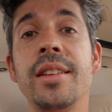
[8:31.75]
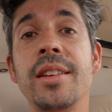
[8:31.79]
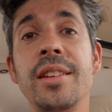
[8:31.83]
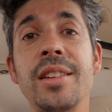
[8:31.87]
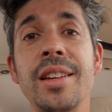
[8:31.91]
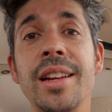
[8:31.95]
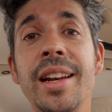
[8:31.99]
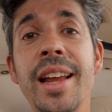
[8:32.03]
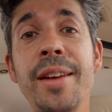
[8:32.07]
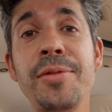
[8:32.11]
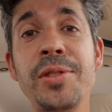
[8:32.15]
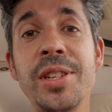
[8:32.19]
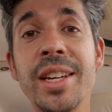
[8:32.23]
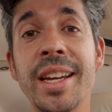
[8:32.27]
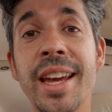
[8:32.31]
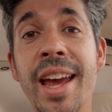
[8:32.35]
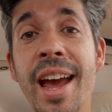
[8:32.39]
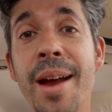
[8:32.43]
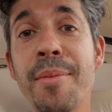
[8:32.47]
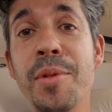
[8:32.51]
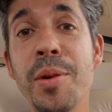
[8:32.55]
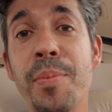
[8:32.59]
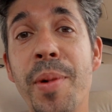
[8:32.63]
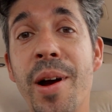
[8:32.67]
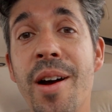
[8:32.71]
that you left your
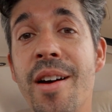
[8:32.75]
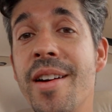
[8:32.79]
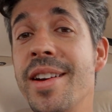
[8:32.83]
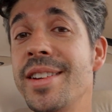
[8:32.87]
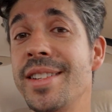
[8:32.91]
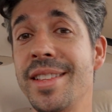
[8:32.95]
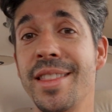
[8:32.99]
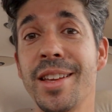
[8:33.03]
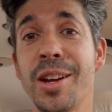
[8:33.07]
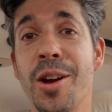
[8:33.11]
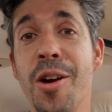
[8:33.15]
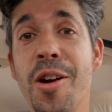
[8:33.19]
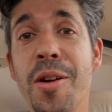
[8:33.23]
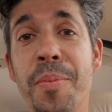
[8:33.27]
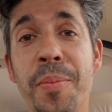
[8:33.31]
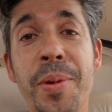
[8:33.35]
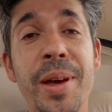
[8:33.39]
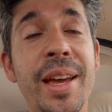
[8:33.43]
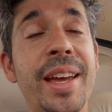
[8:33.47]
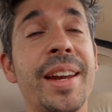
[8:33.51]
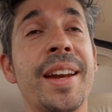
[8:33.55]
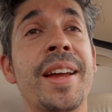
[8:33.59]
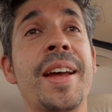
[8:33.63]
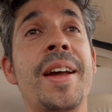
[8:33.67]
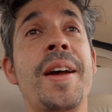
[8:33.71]
camera behind in the
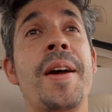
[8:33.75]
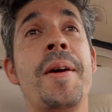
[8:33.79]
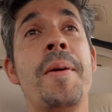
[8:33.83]
cockpit.